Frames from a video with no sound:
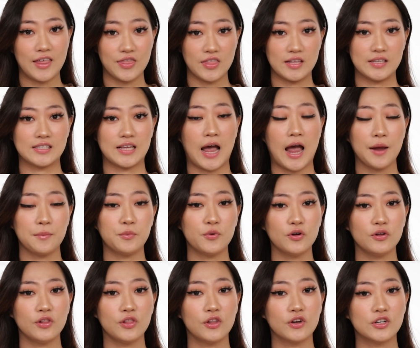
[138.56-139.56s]
and this
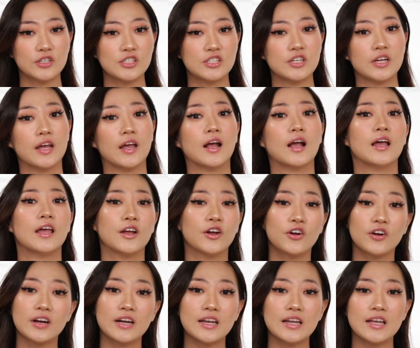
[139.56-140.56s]
hypoallergic
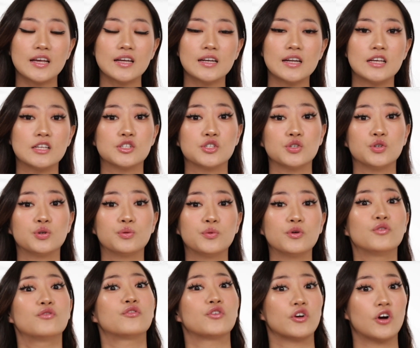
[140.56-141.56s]
ingredient is
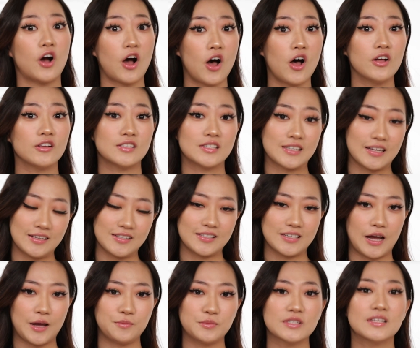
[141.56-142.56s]
suitable for all skin
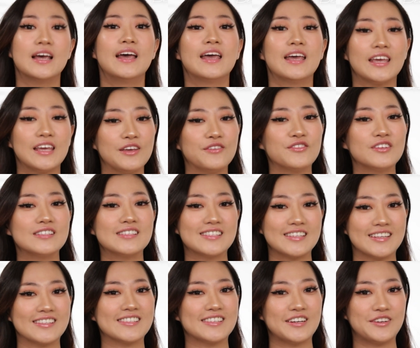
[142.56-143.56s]
types, even
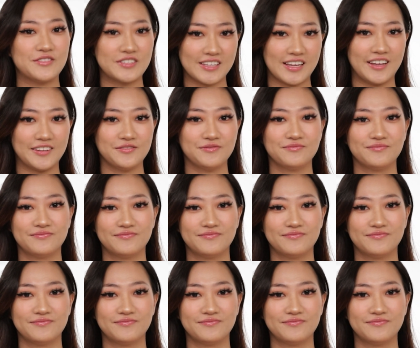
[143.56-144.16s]
sensitive skin.